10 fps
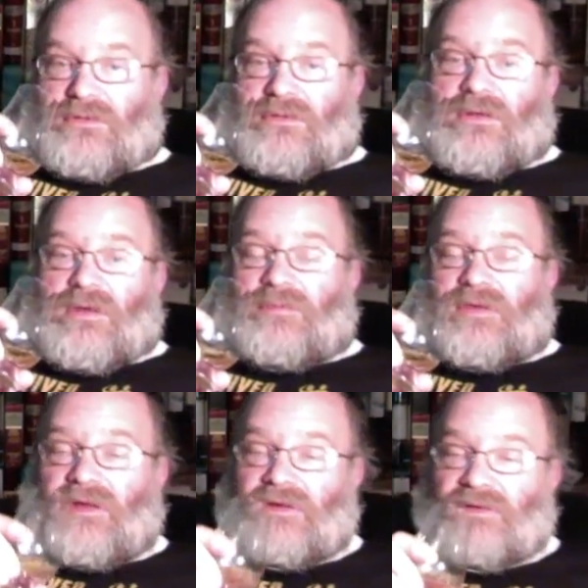I'm
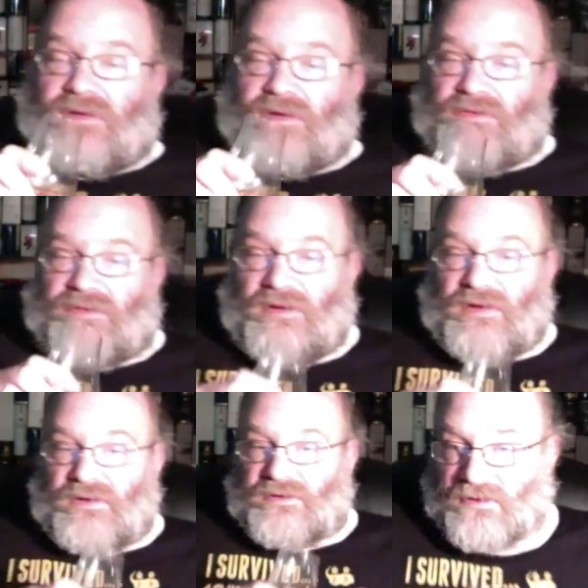getting near the
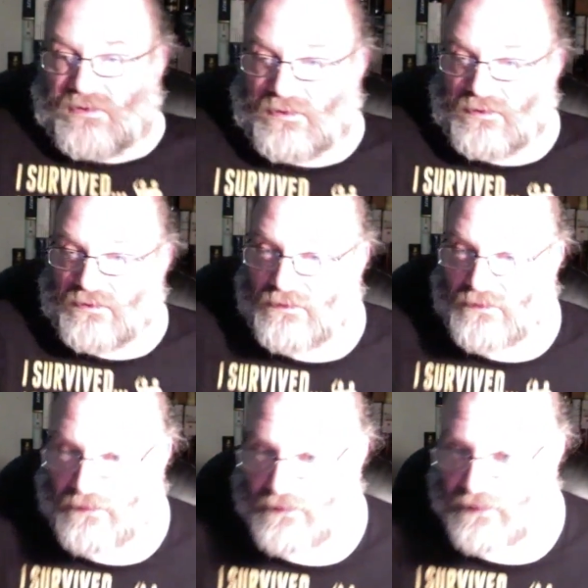end here.
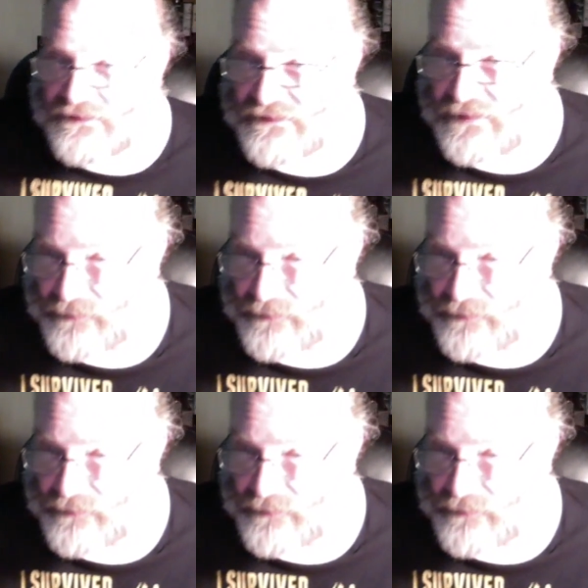Unless Tim